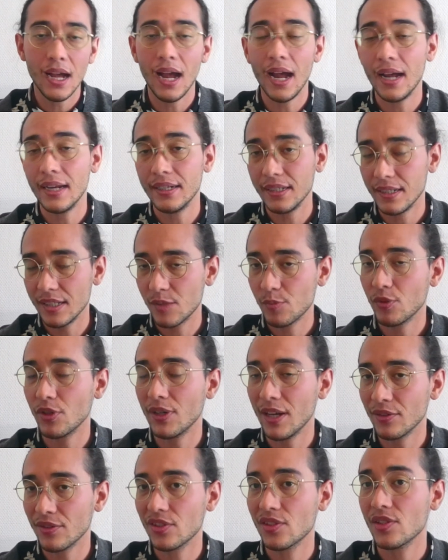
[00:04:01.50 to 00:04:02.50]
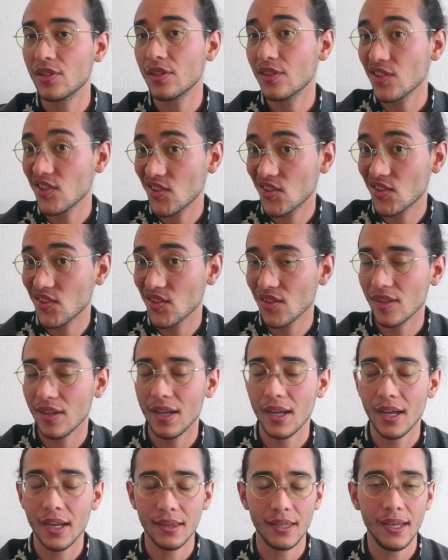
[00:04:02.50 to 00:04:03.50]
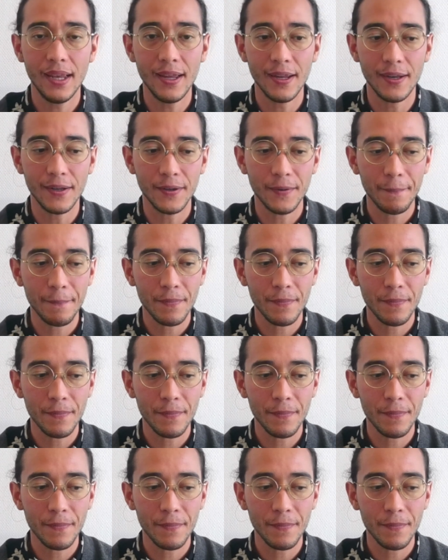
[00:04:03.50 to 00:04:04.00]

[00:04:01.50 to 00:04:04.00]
and it is pronounced S at the end.